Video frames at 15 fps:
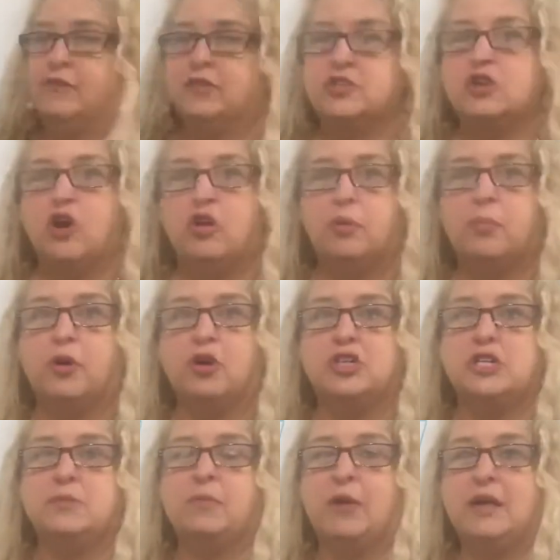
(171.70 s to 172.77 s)
the total
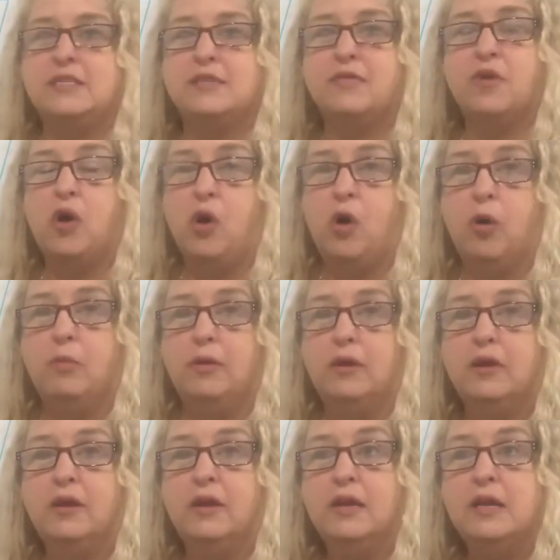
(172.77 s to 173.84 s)
purchase price of the home.
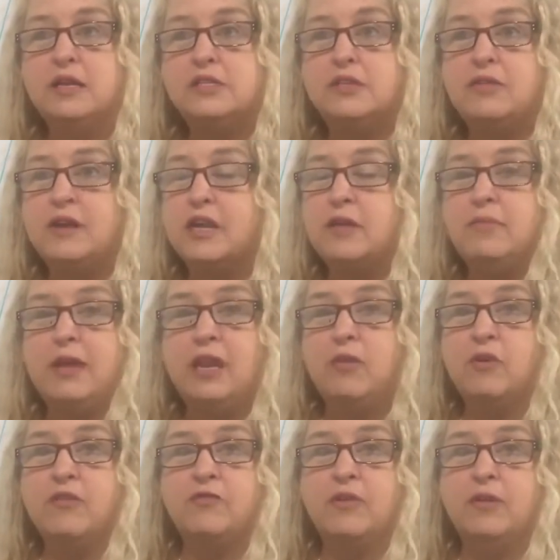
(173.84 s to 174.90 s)
So that could be
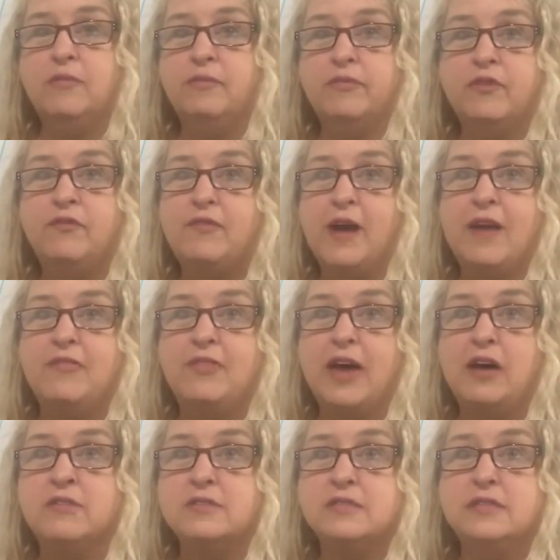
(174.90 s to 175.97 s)
anywhere from
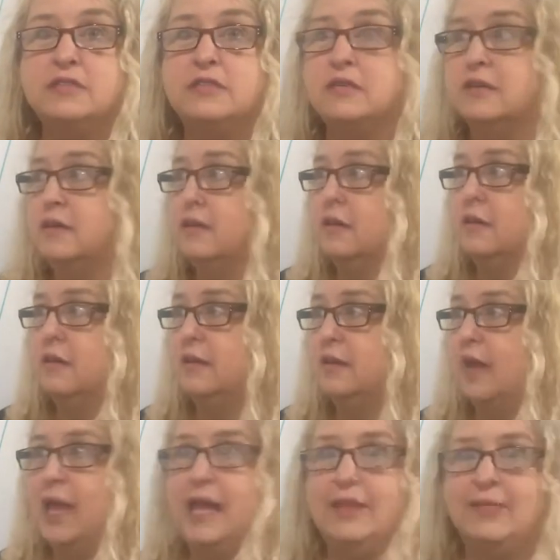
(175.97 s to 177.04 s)
$5,000 to
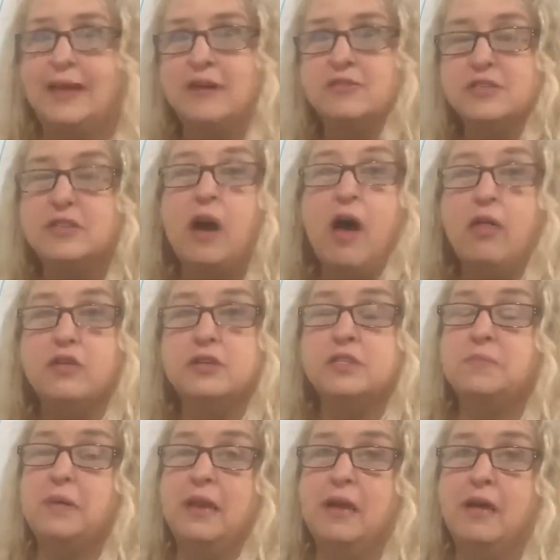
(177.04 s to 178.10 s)
$8,000
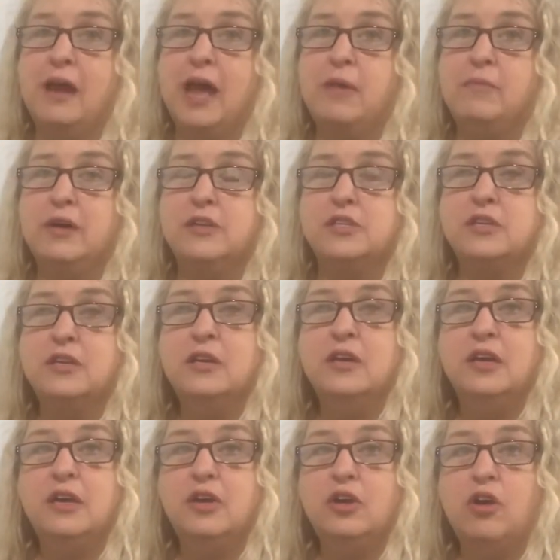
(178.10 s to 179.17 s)
depending on how much
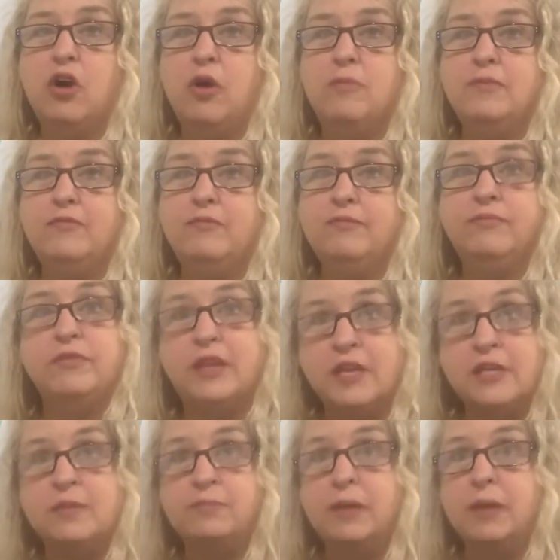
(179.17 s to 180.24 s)
your home
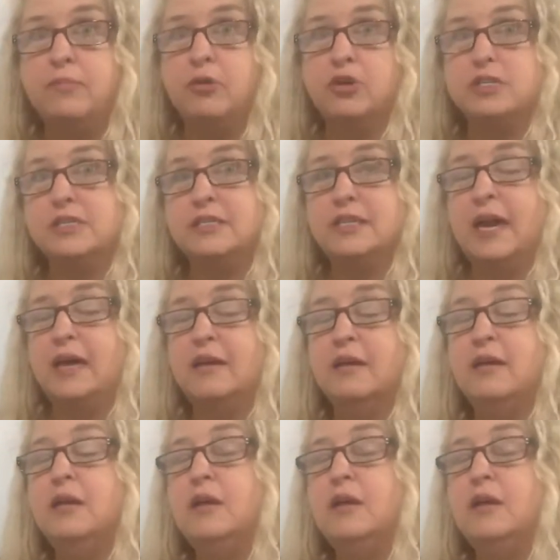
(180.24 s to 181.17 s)
is being purchased at.